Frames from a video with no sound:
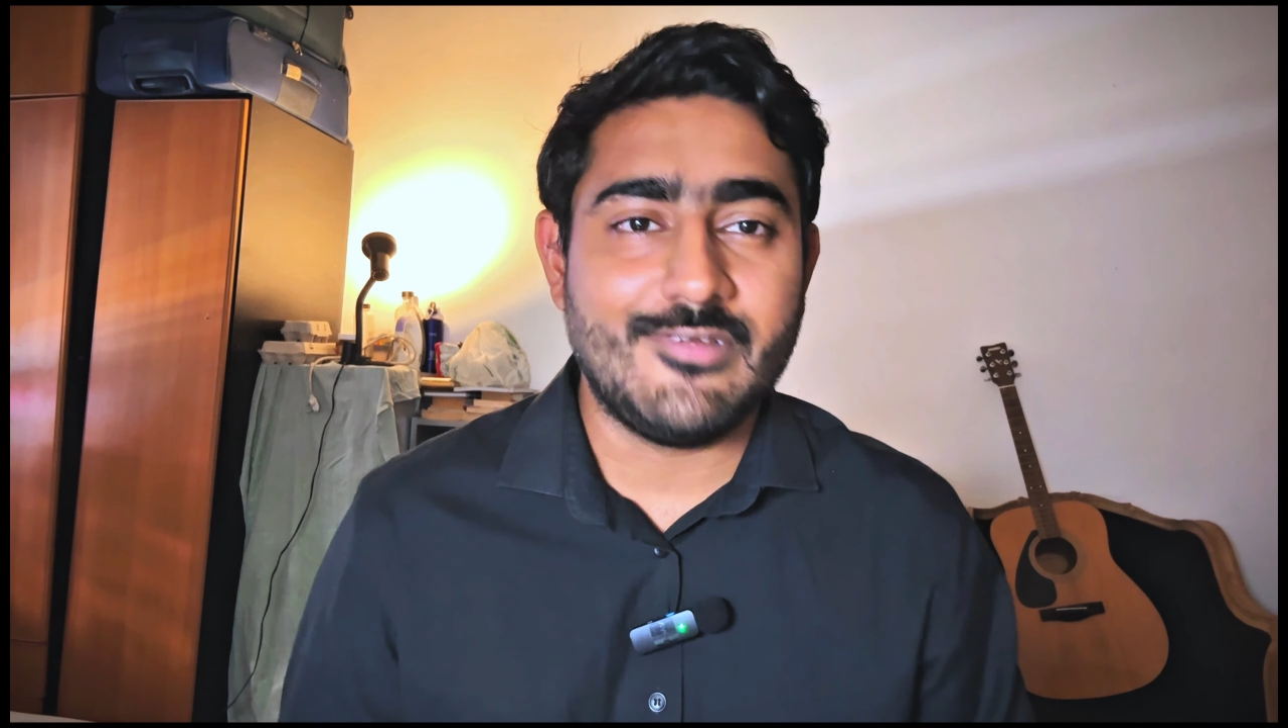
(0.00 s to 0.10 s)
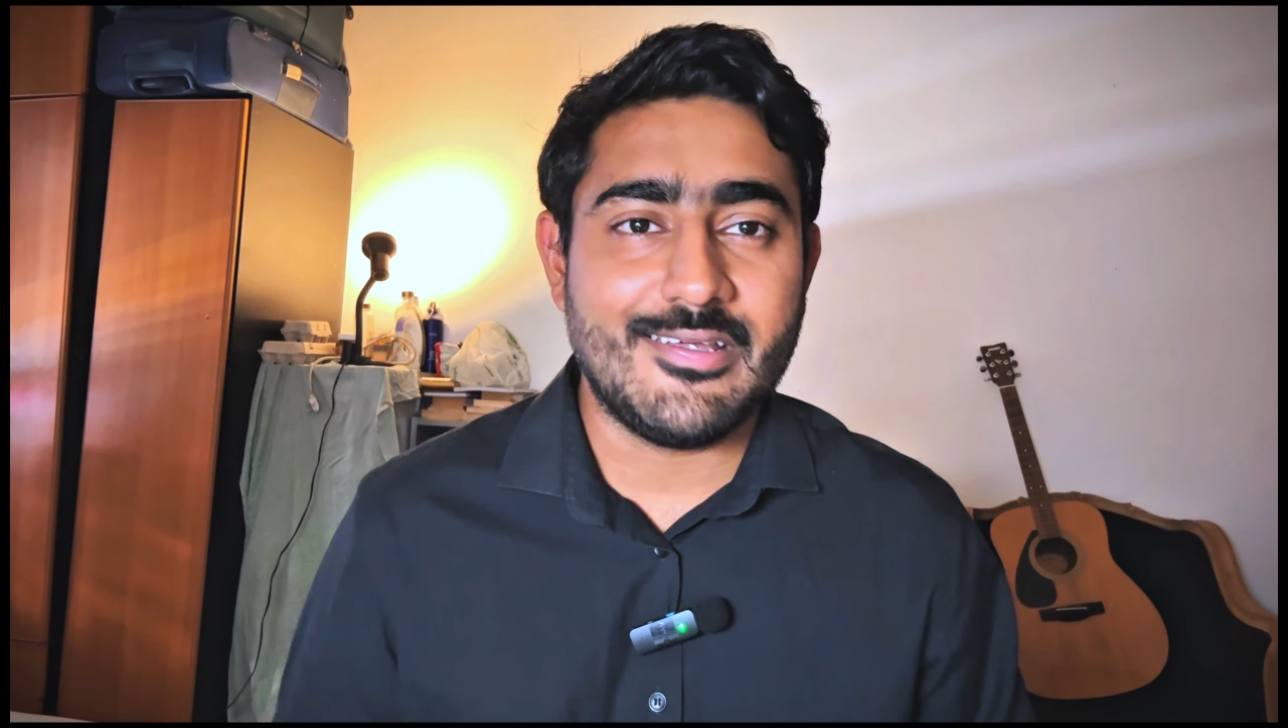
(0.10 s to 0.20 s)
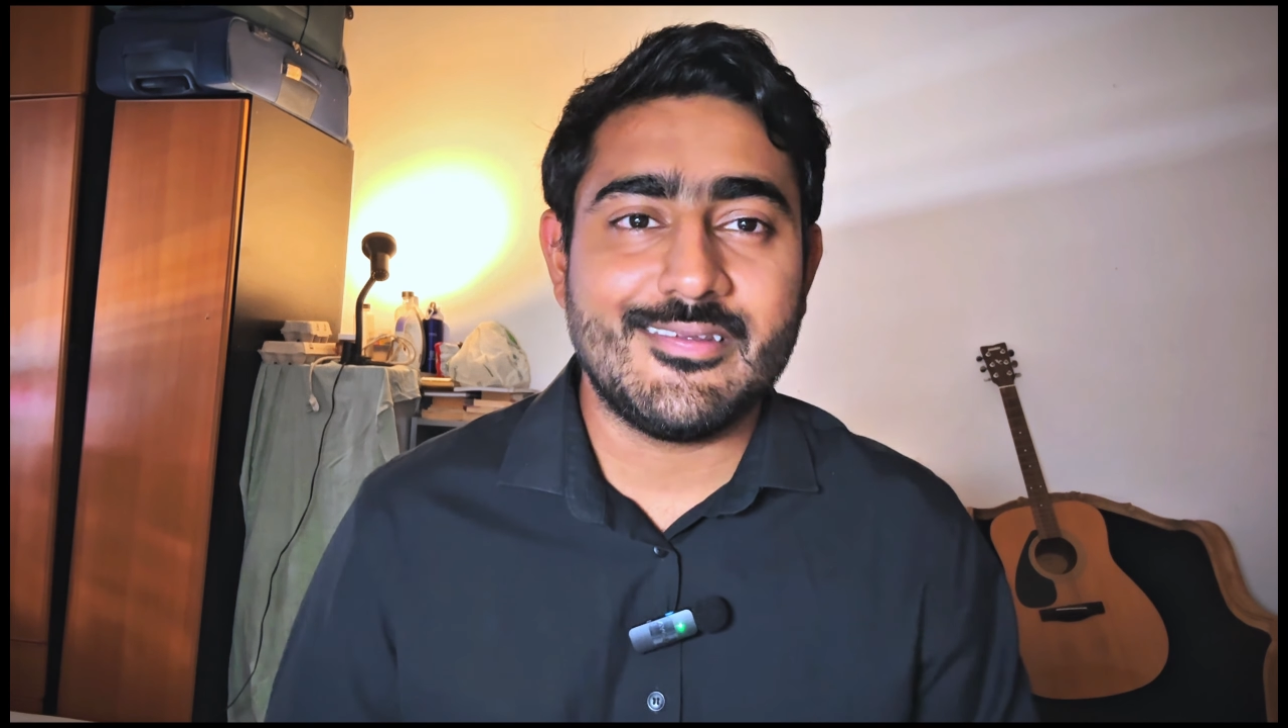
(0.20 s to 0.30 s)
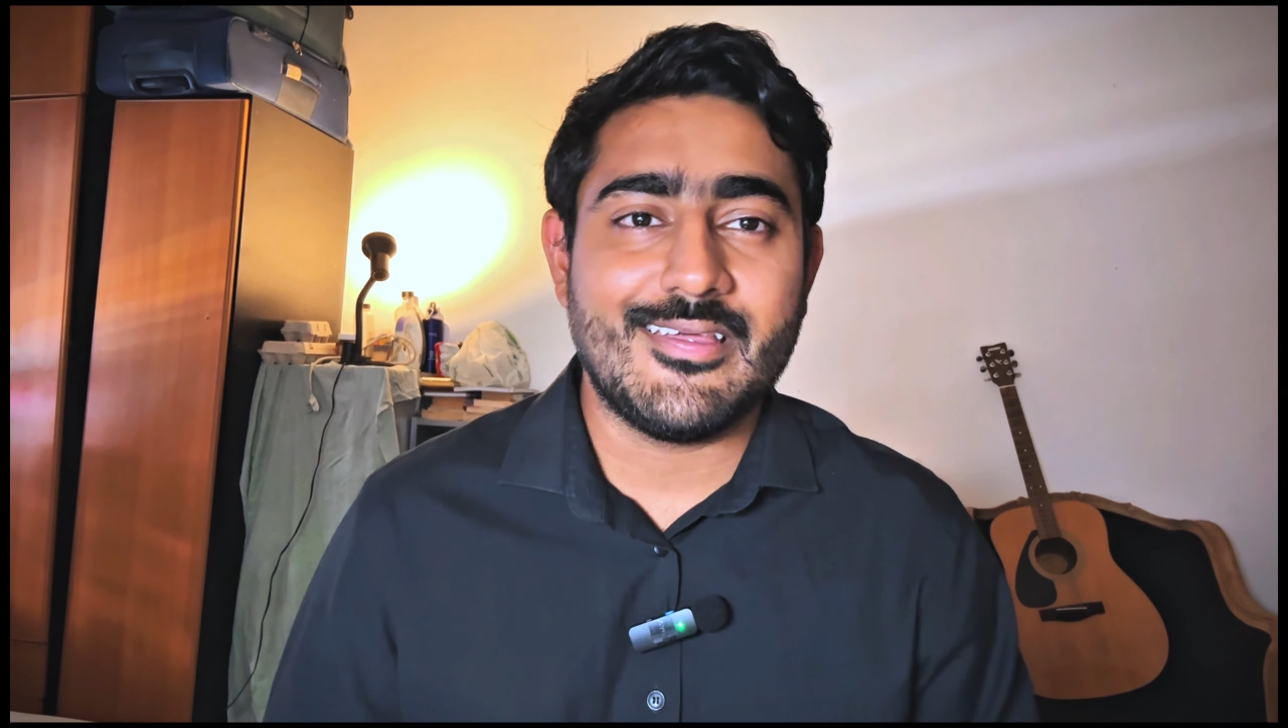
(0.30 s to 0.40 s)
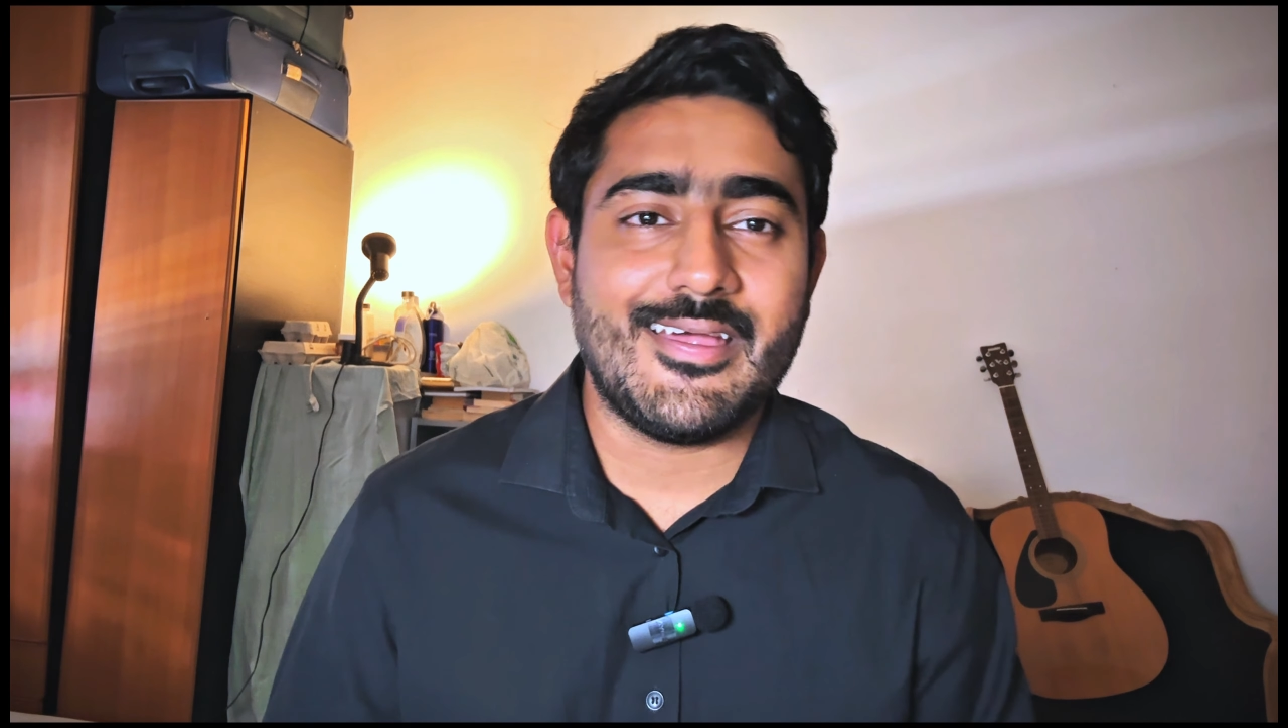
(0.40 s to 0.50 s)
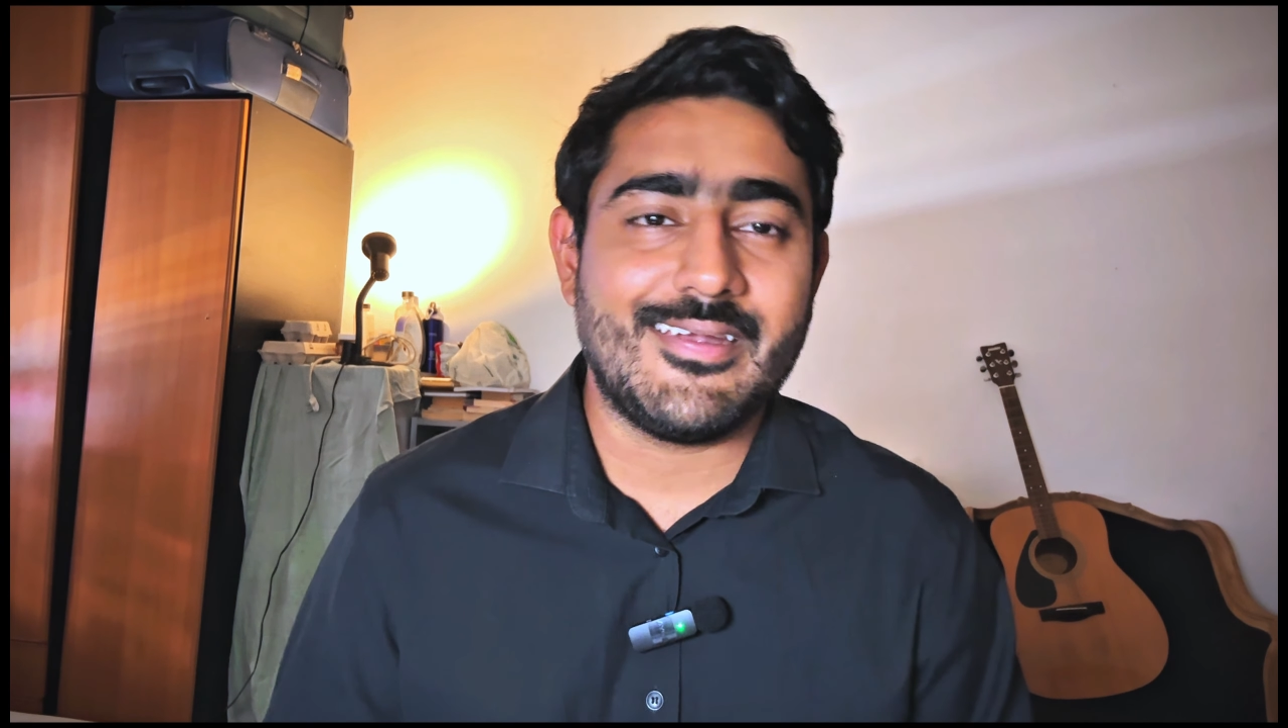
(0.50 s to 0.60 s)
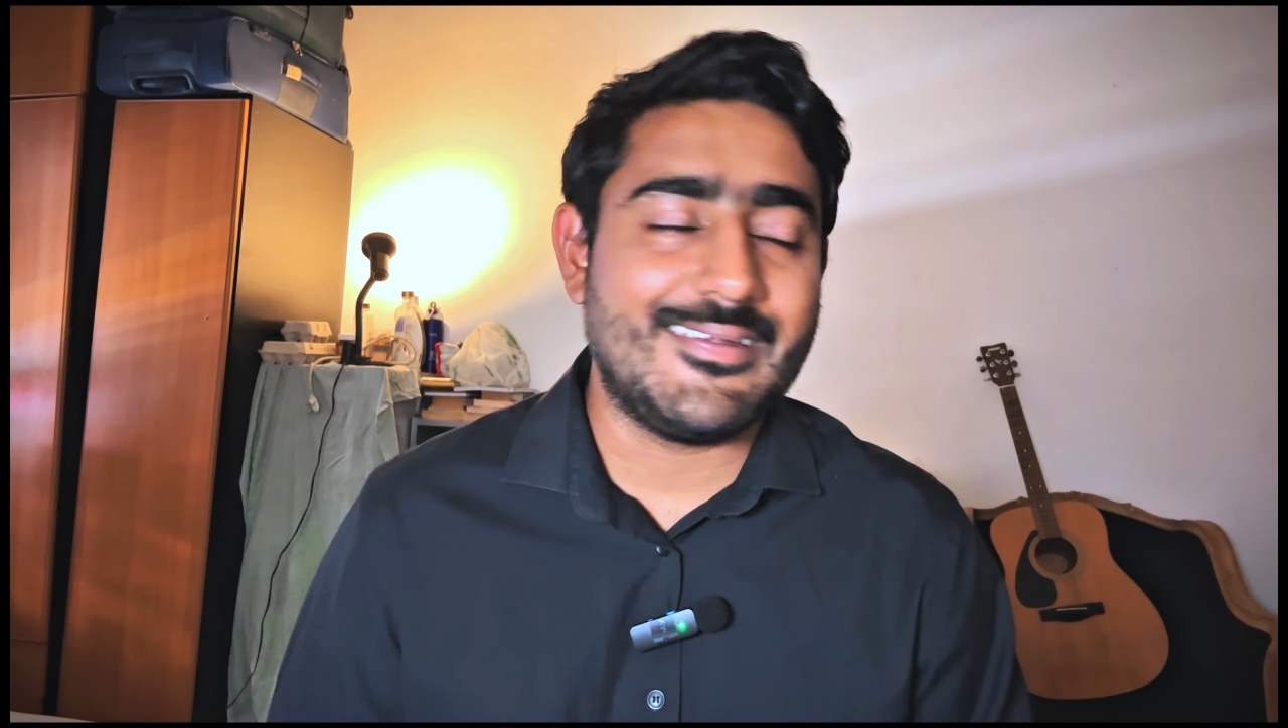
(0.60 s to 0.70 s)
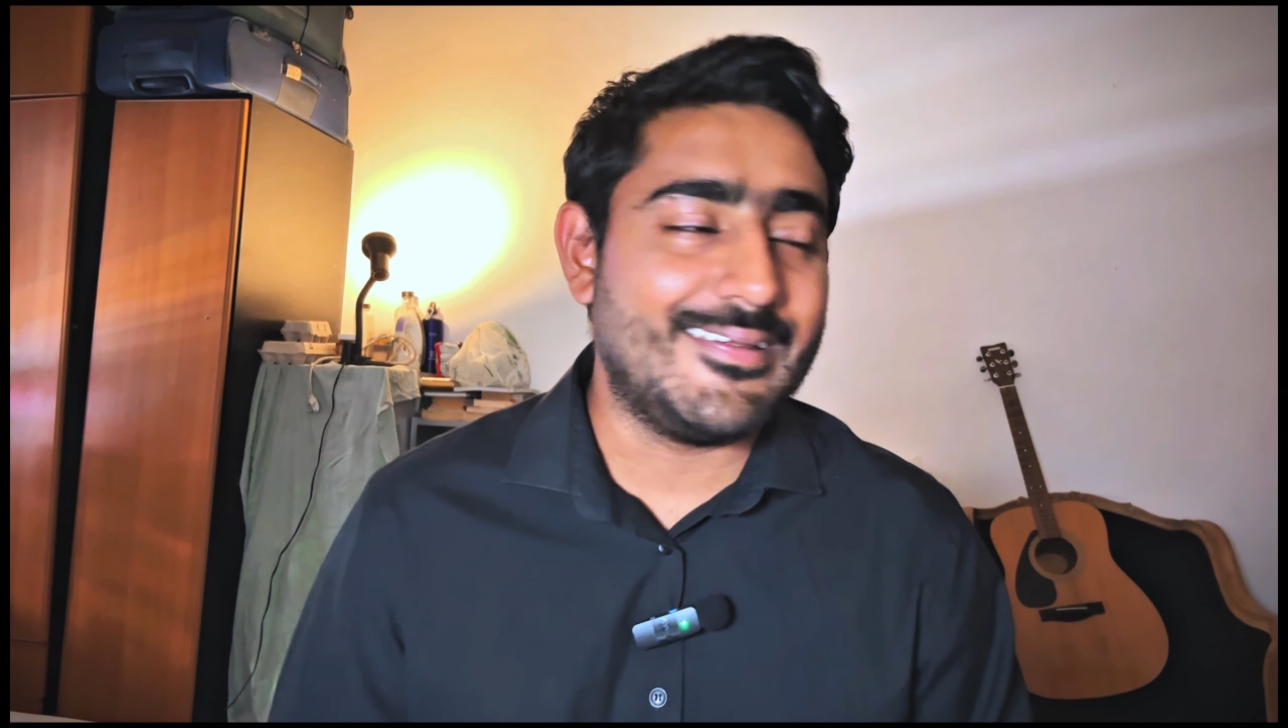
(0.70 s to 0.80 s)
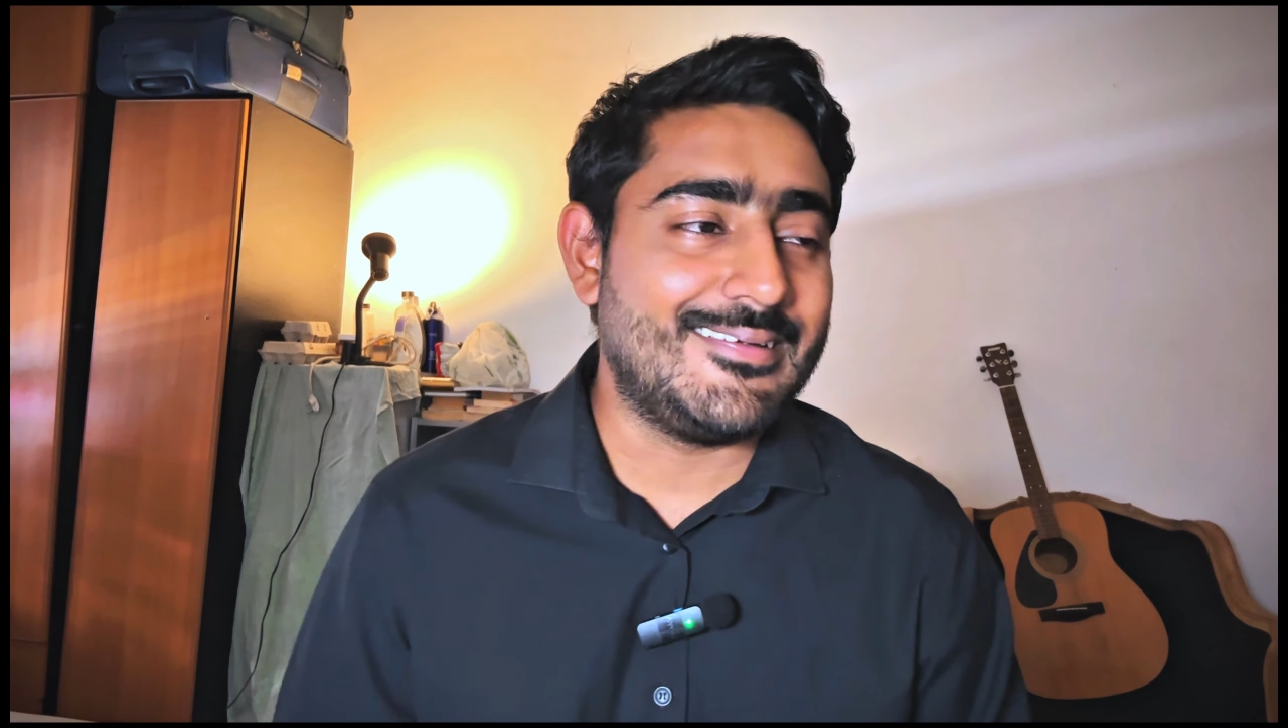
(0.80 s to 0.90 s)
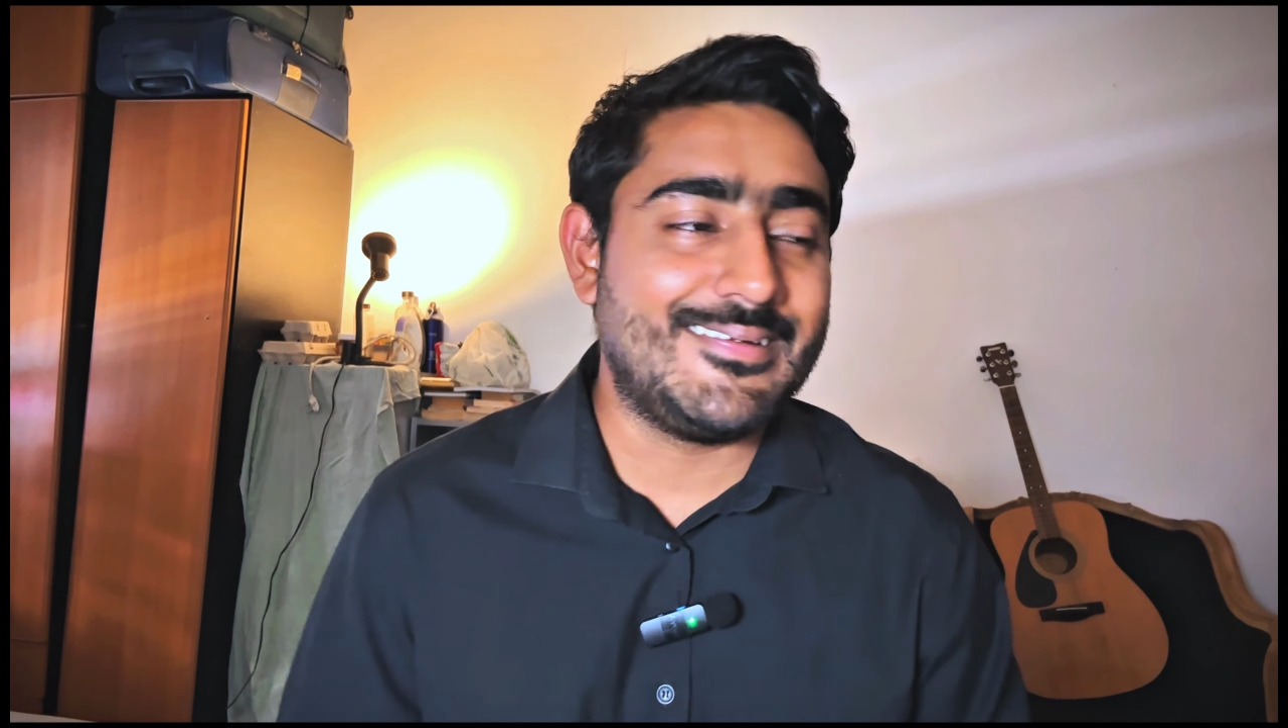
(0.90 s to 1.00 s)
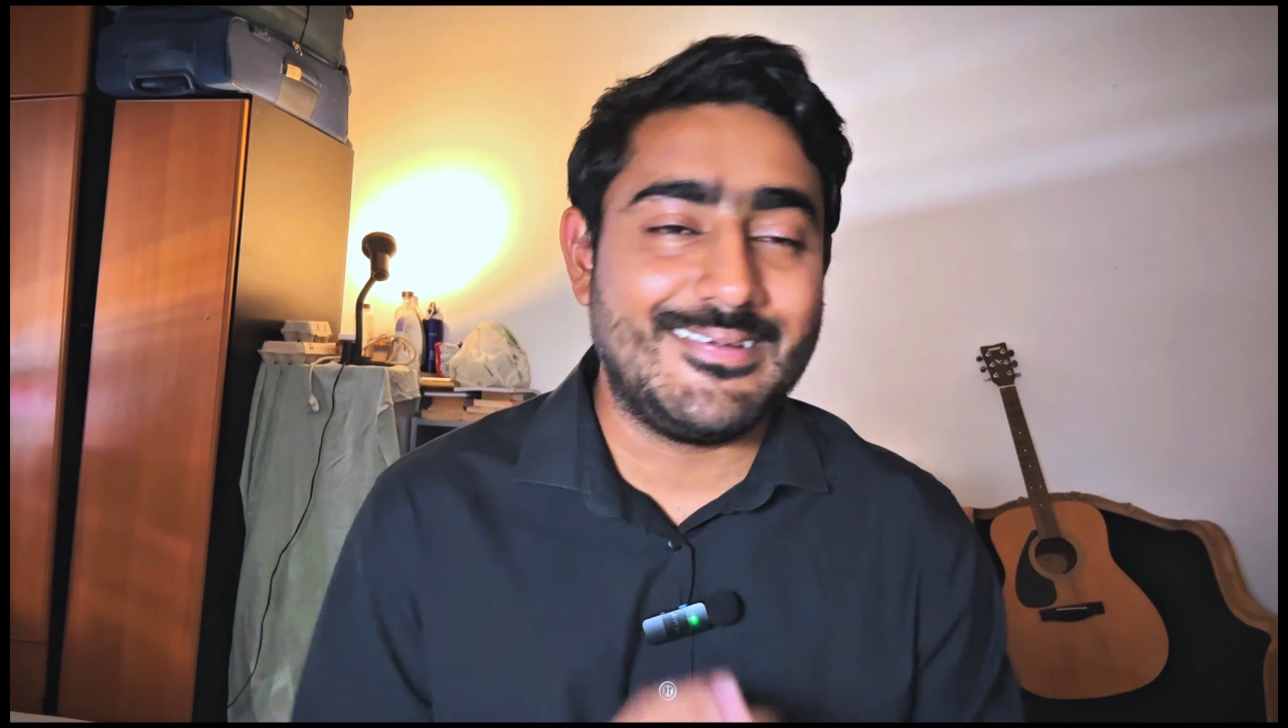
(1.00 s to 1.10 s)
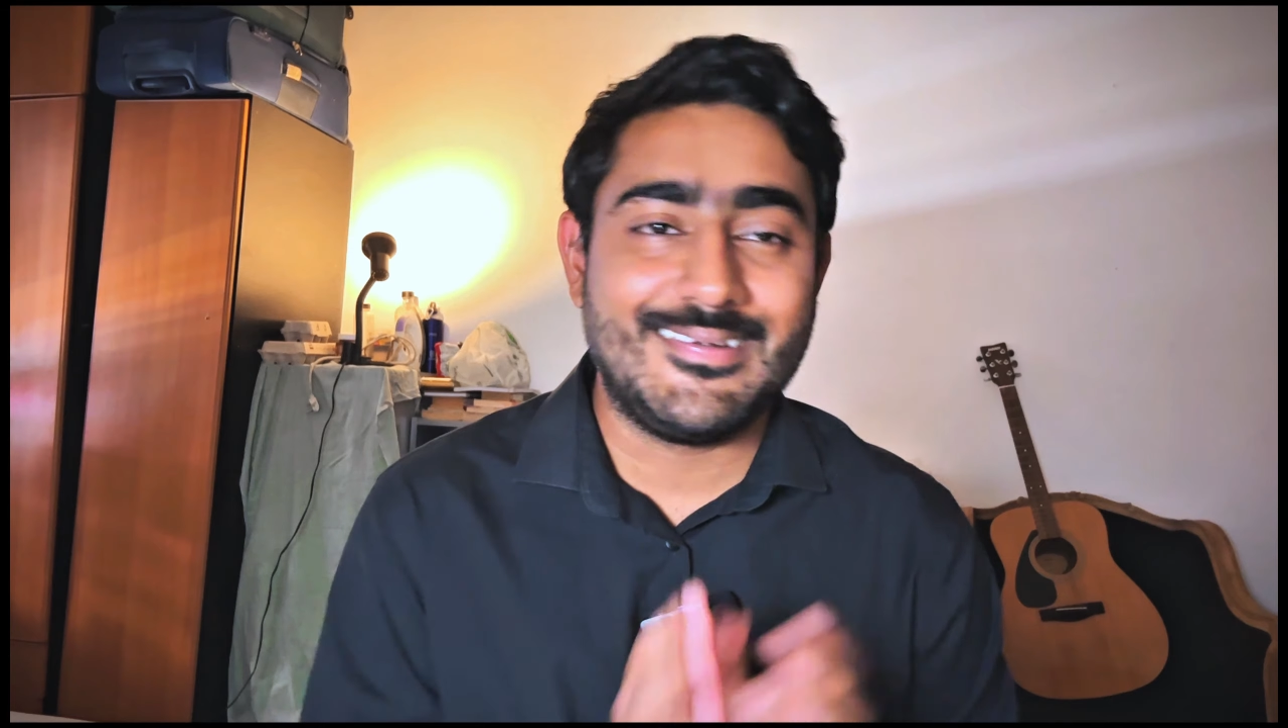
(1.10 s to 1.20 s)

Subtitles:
done that, and